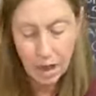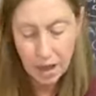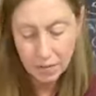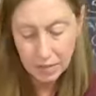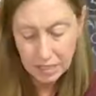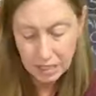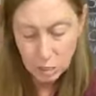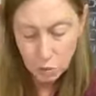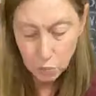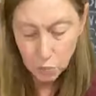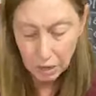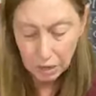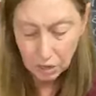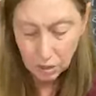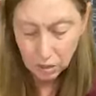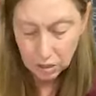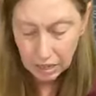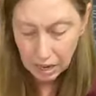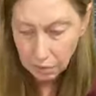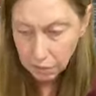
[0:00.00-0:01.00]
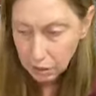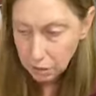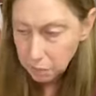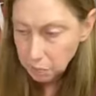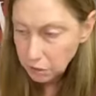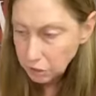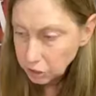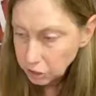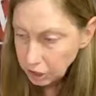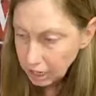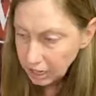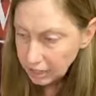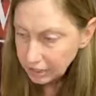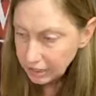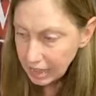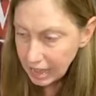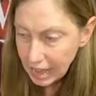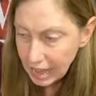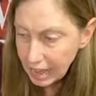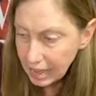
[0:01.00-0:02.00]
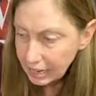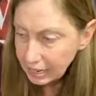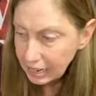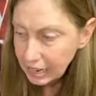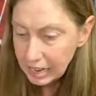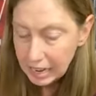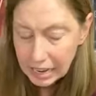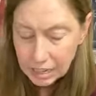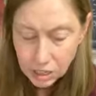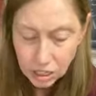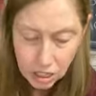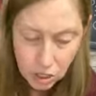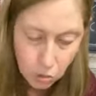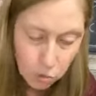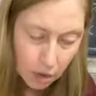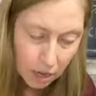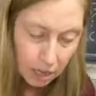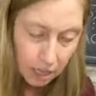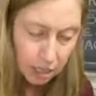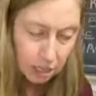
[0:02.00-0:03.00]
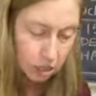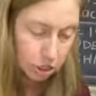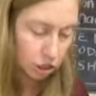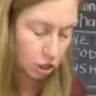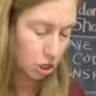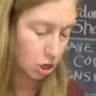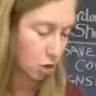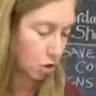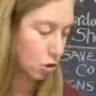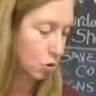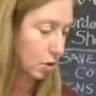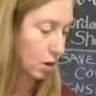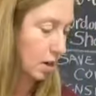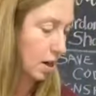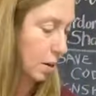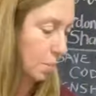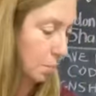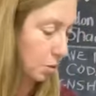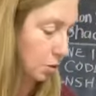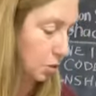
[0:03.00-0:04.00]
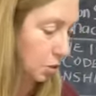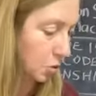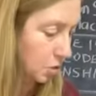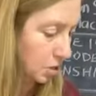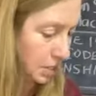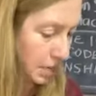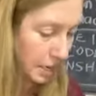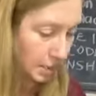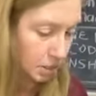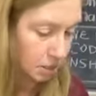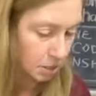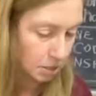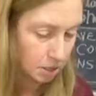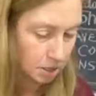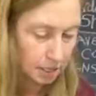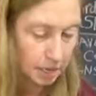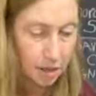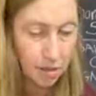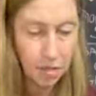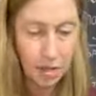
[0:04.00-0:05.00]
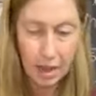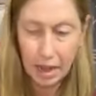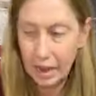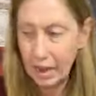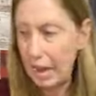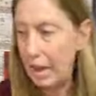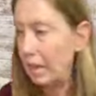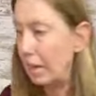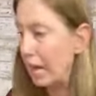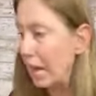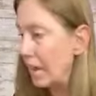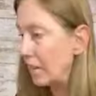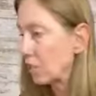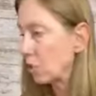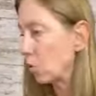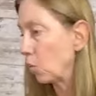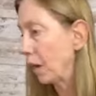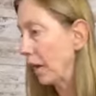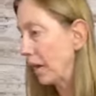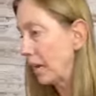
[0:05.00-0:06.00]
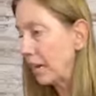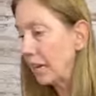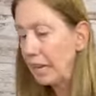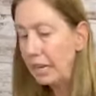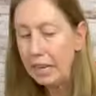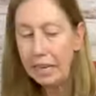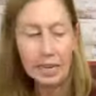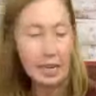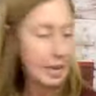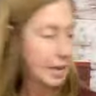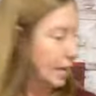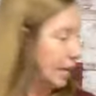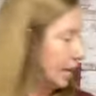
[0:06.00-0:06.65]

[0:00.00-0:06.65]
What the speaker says: If you haven't sprinkled, I would appreciate that. And I just wanted to show you a couple new stencils that I got last week.